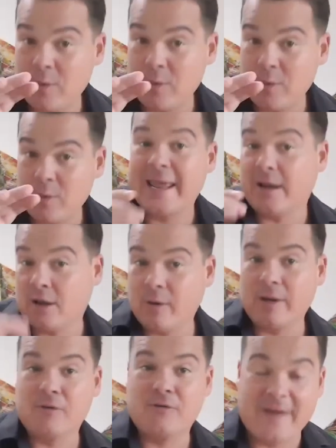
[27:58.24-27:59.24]
get
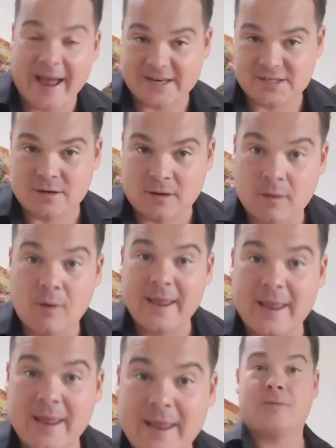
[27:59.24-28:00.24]
going faster.
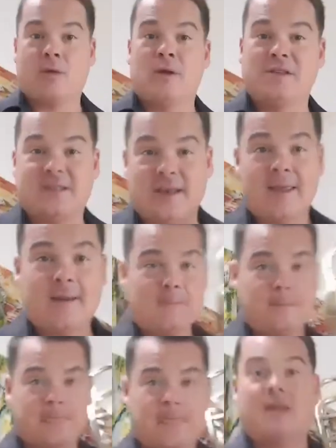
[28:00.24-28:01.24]
Okay? Once again,
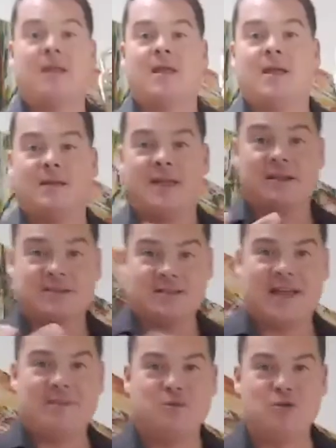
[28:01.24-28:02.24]
next
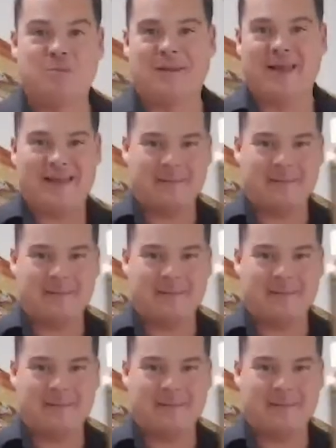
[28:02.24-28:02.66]
time you play.